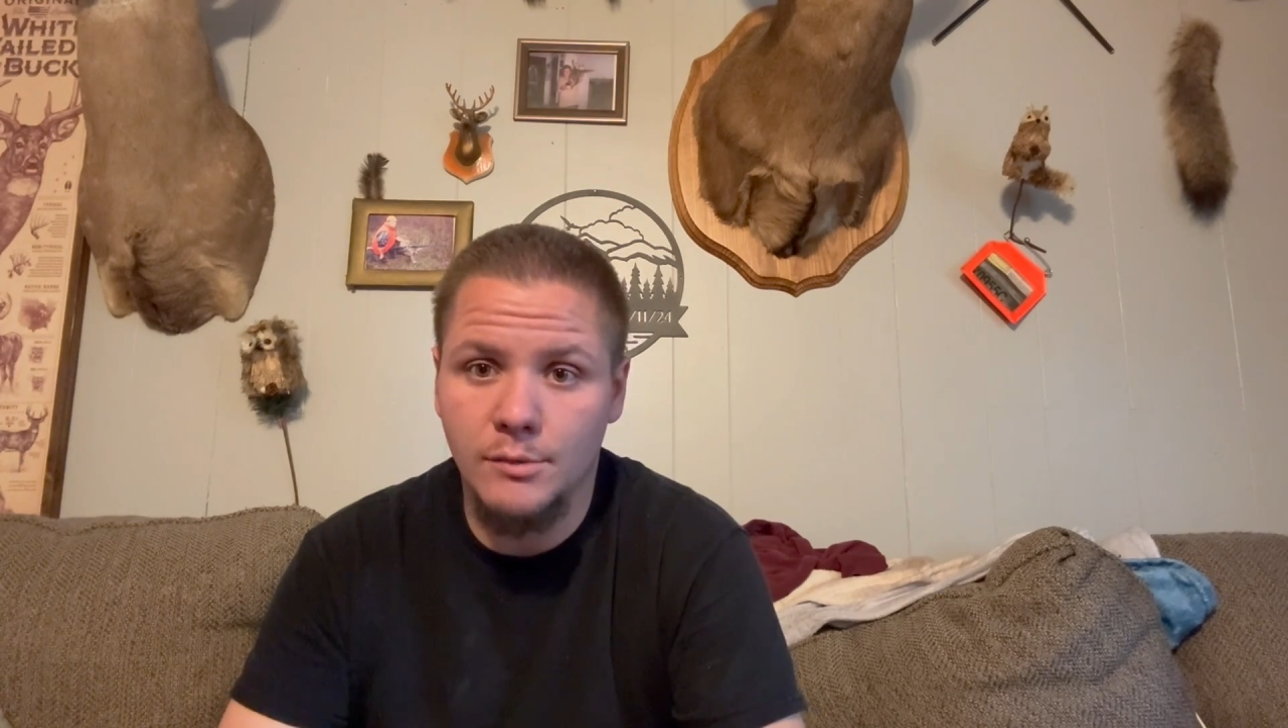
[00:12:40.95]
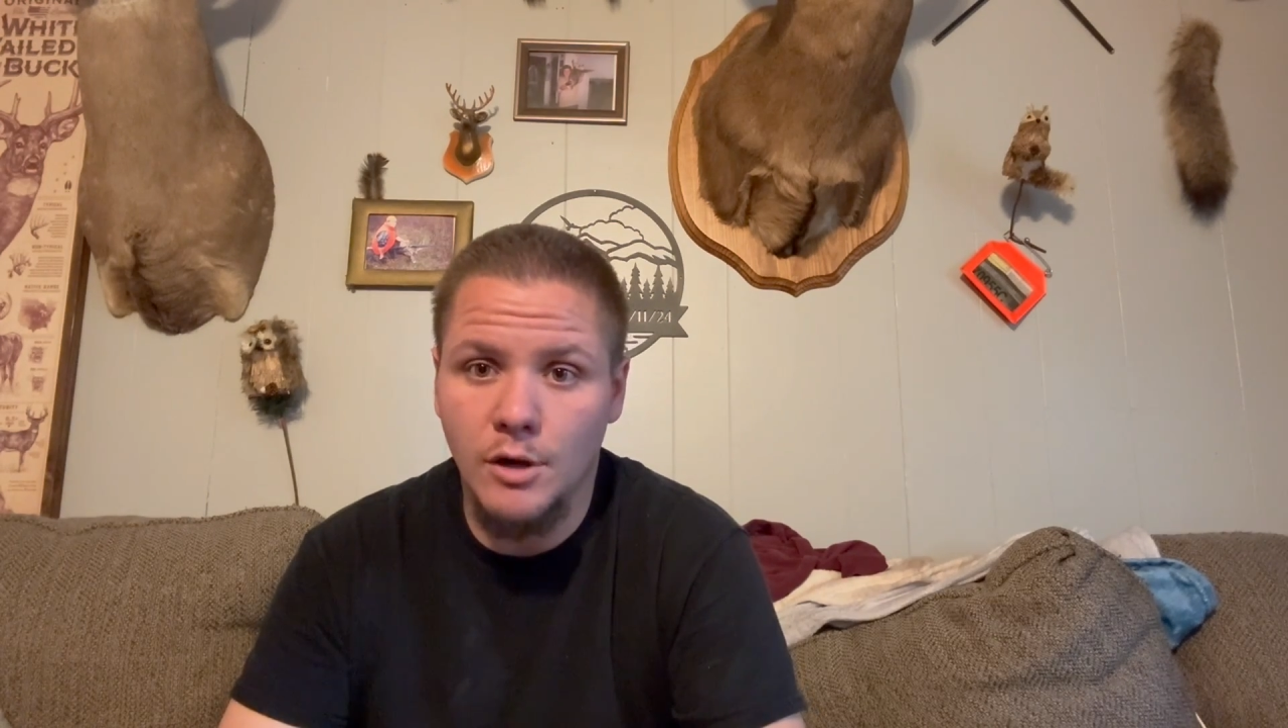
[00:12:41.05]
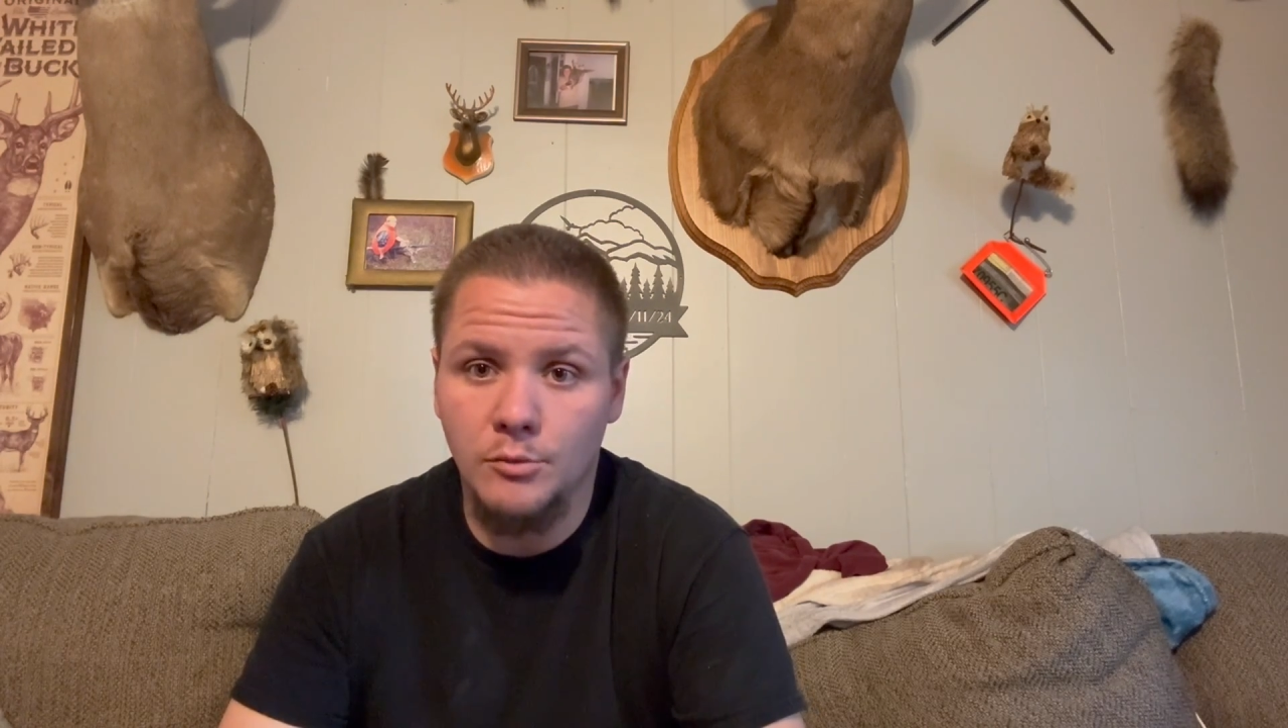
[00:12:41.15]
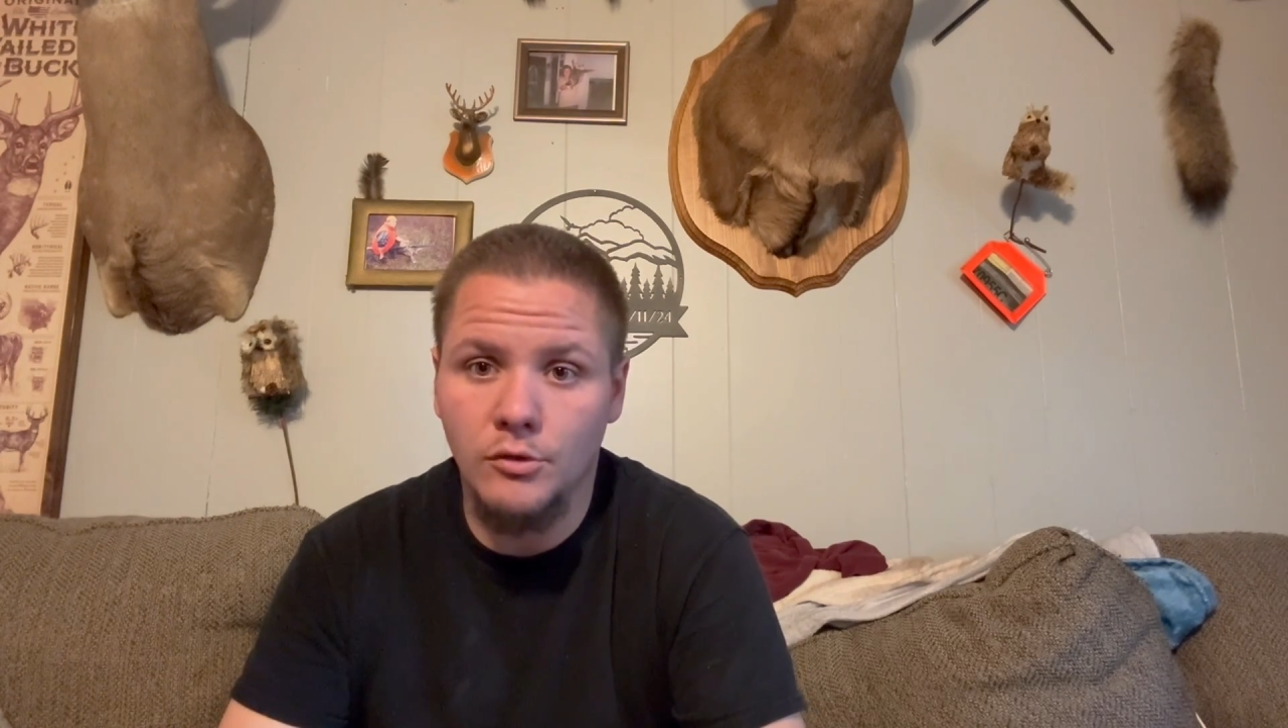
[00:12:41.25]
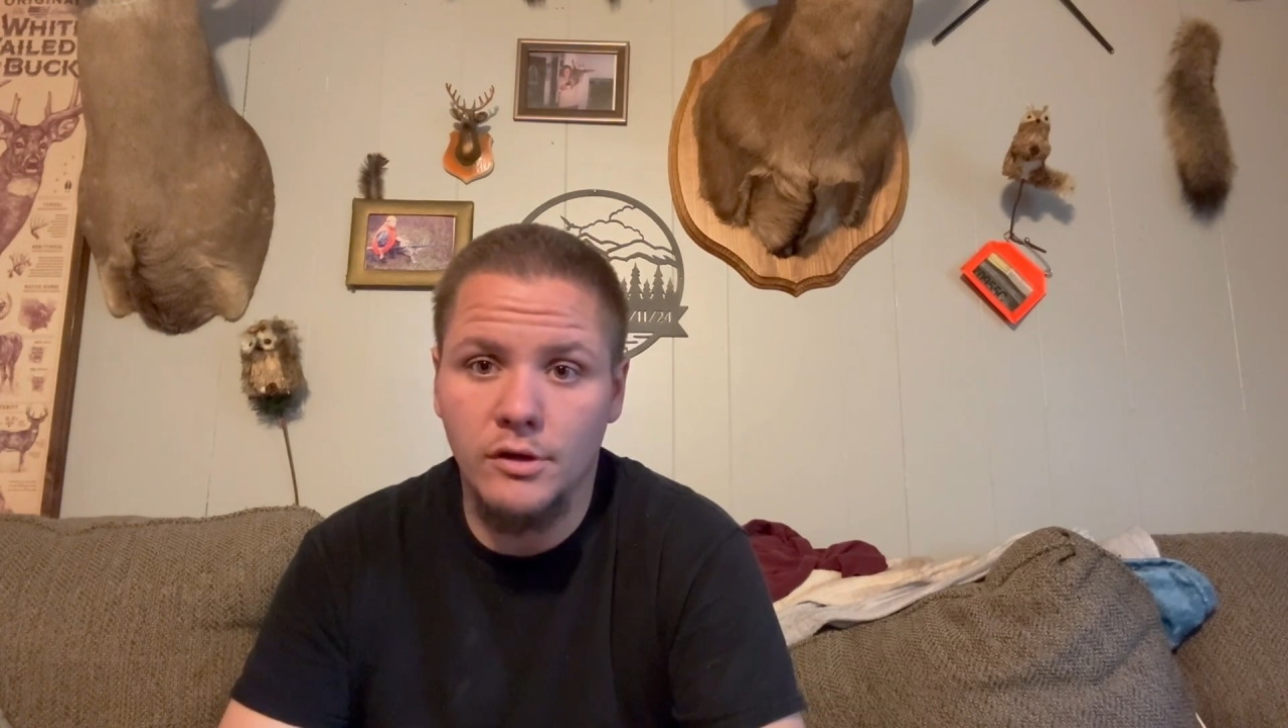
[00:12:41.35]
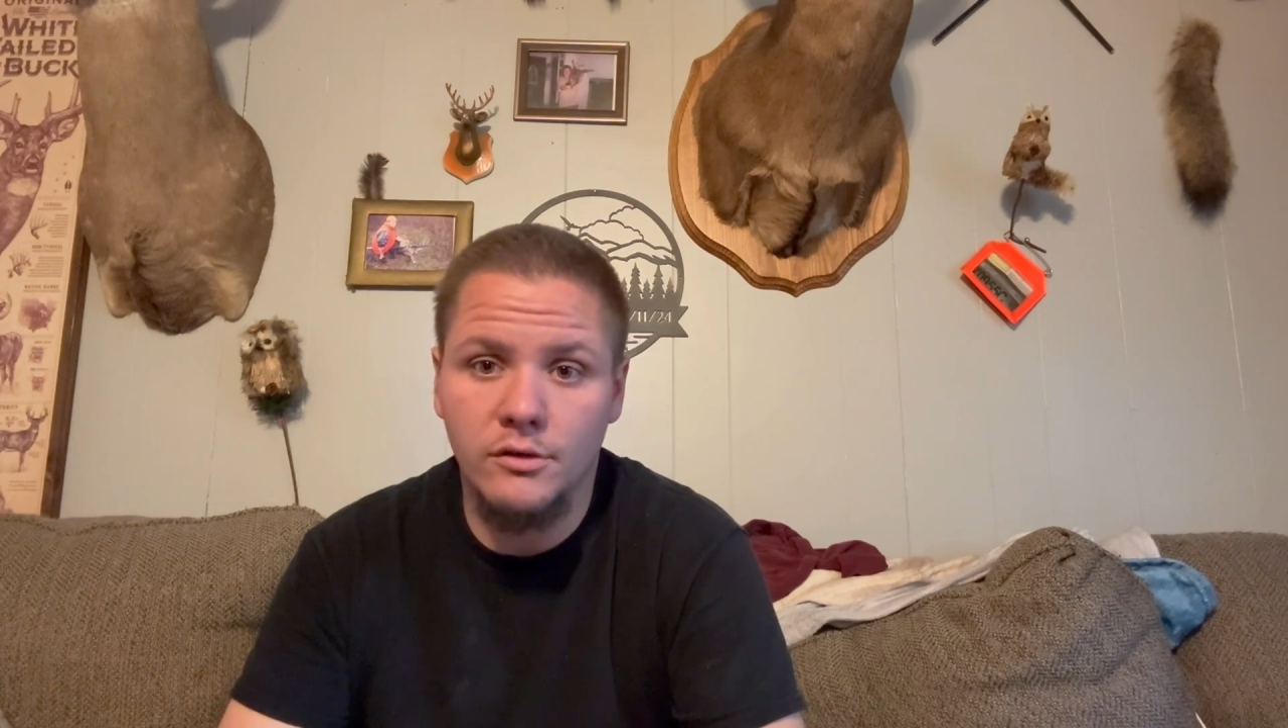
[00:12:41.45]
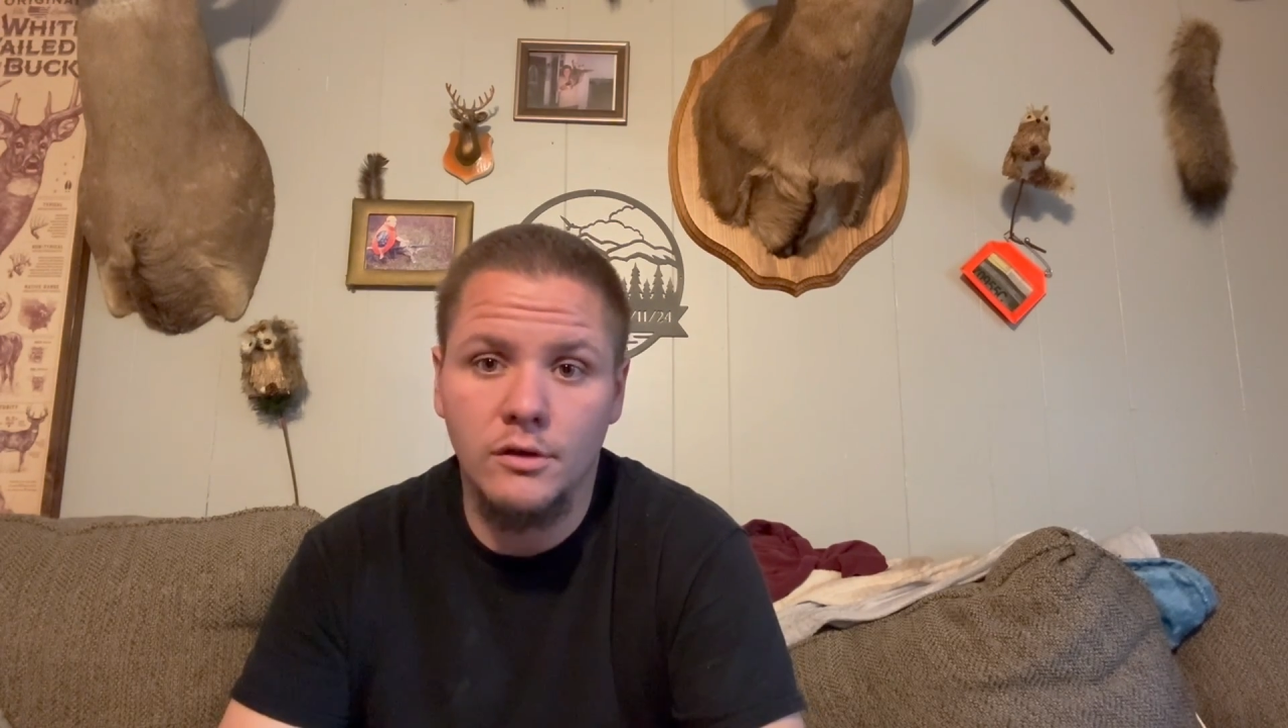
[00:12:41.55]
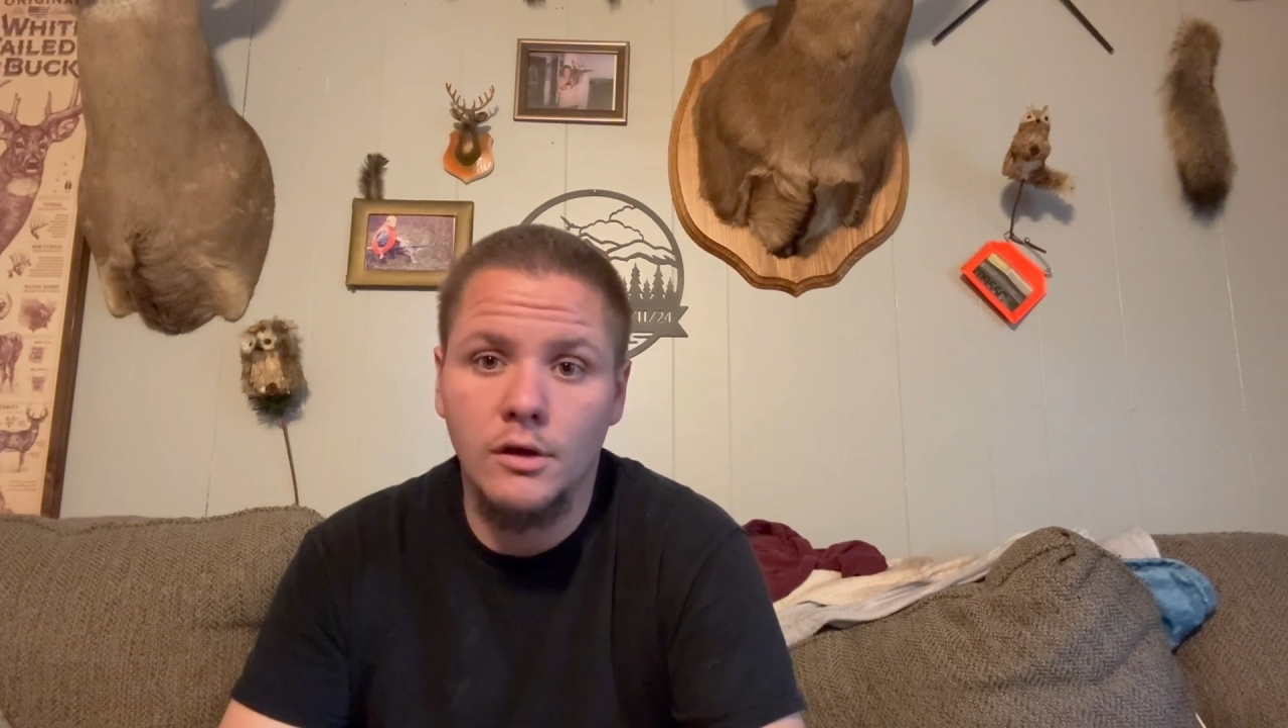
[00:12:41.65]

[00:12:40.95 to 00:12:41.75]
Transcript: up with.